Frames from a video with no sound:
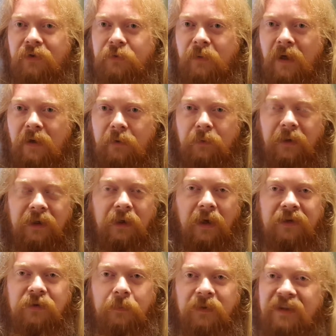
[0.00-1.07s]
as well, where you
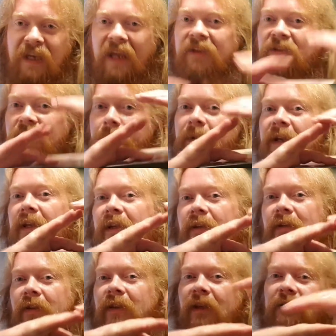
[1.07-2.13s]
had to pretend to be
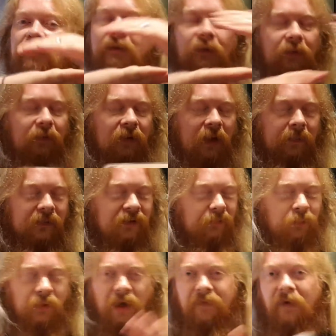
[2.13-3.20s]
the things,
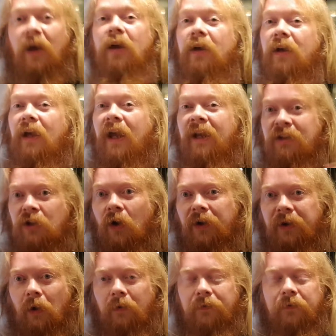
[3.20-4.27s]
whatever. It
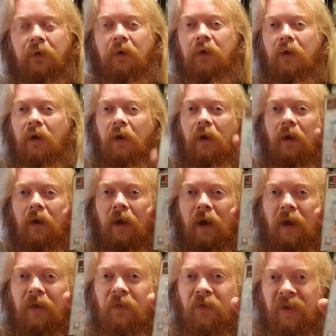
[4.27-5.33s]
died off.
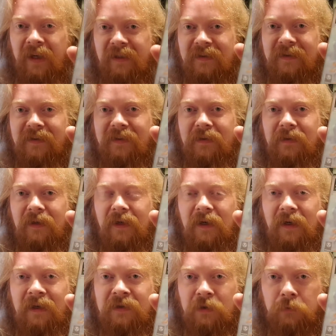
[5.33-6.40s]
This
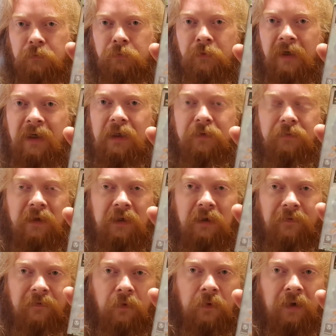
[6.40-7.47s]
is a really,
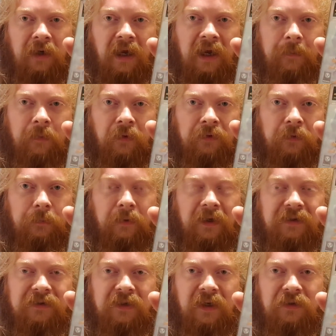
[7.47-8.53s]
really fun game on the
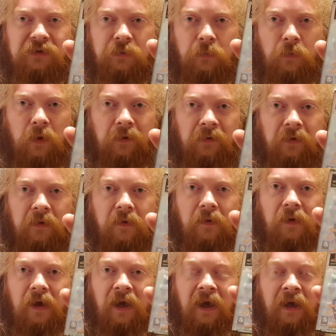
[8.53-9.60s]
PlayStation 1,
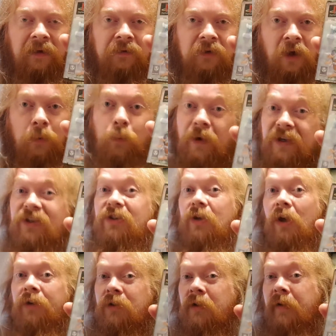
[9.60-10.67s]
and I wish
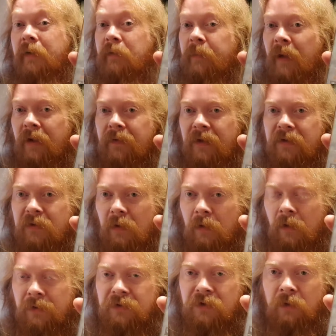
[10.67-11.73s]
I'd known about this a
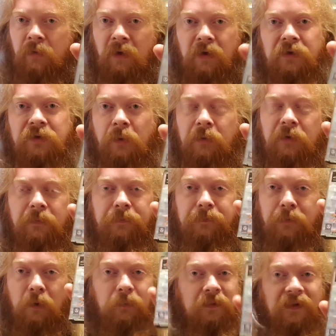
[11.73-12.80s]
lot sooner, because I would have
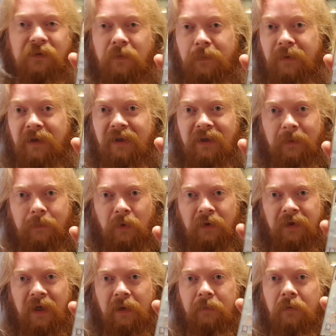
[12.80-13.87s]
probably completed it
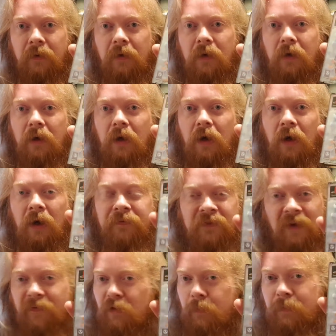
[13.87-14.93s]
by now. I've
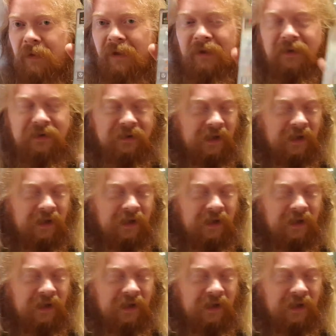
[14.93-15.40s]
never completed this